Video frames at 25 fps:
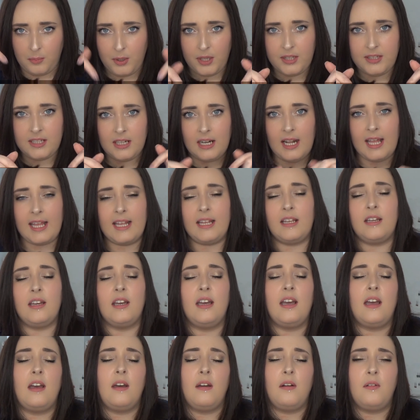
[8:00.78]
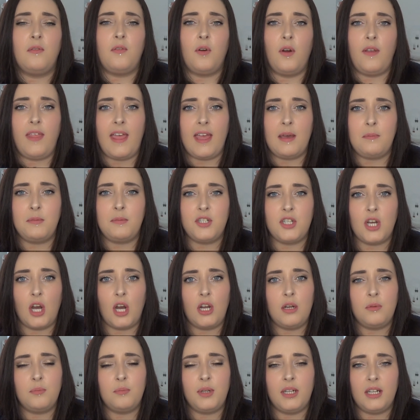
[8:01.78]
put the link for them
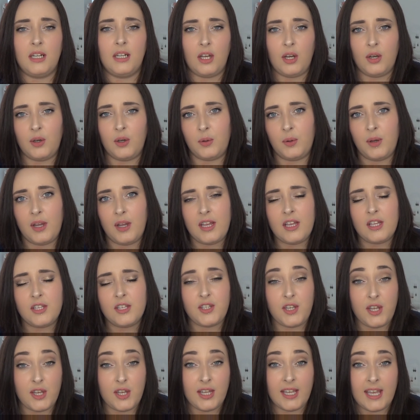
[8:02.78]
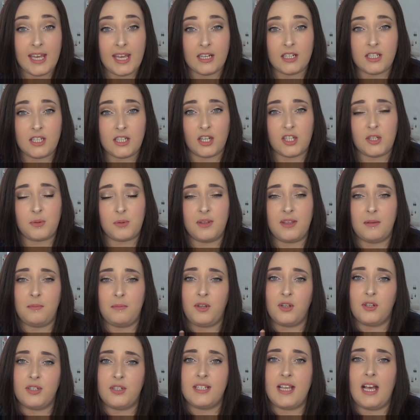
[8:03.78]
down below so you can get in touch with them
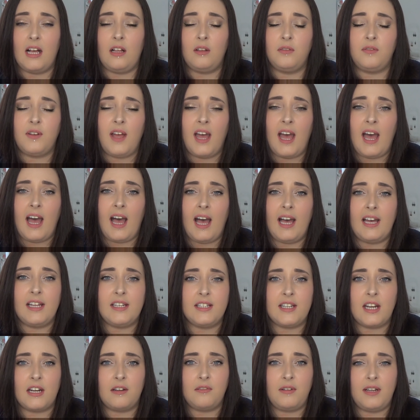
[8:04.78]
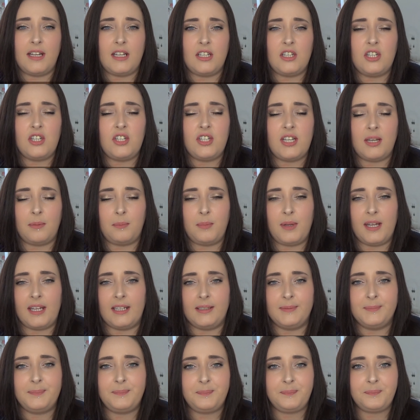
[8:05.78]
yourself and arrange
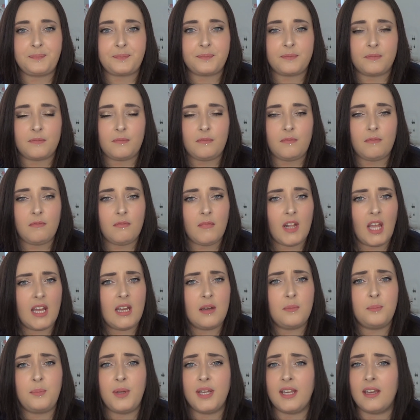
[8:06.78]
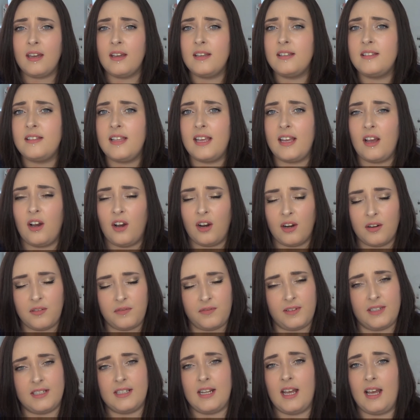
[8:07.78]
shipping, because they are
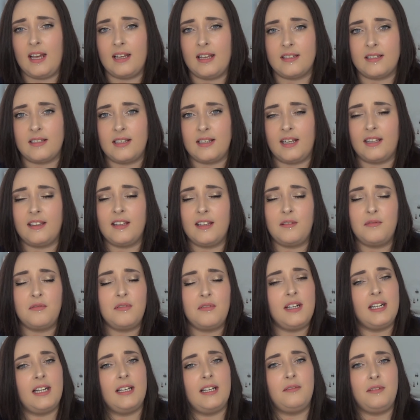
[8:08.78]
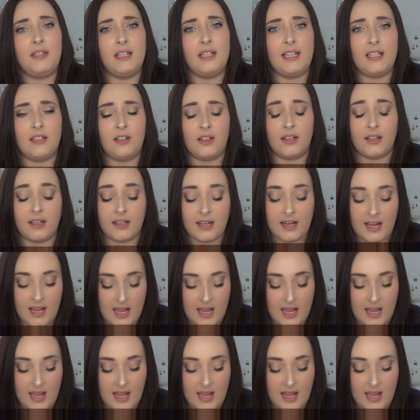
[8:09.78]
fantastic. They really, really are.